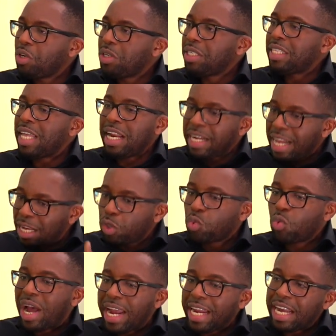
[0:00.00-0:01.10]
understand? Mm. That's
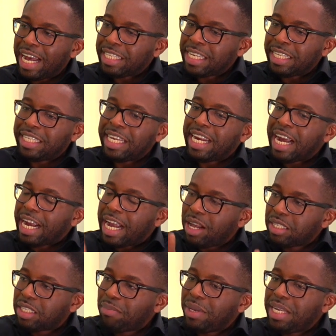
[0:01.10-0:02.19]
why, as I said,
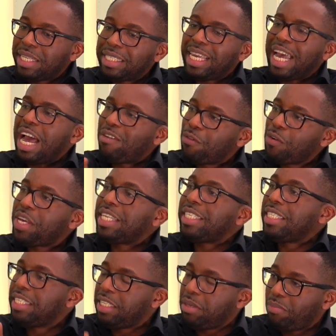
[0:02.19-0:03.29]
accountability,
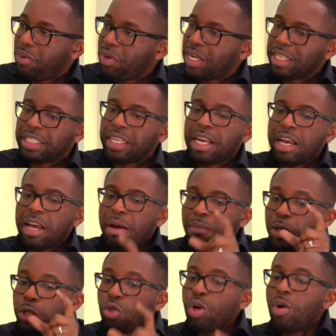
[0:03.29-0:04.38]
advocacy is important. Yes.
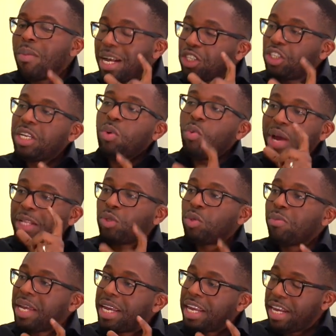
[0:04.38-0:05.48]
But some actually went to
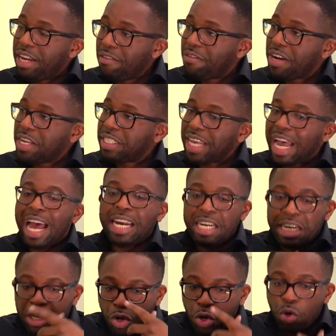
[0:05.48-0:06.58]
make a difference. And,
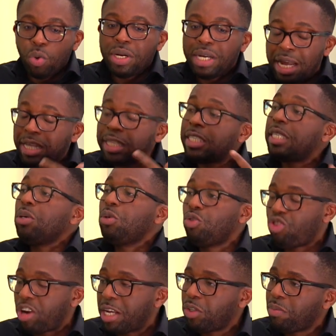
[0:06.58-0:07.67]
you know, they're still
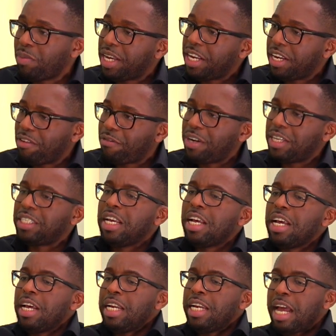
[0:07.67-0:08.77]
trying to make a difference. Mm.
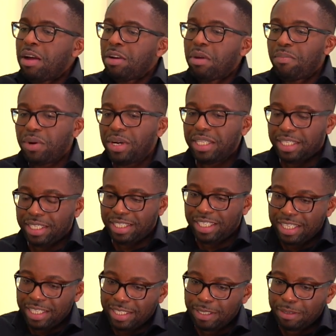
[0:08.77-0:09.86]
Now, the point is
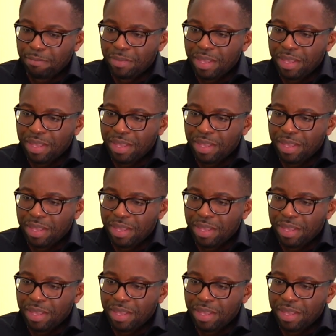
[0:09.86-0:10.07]
this.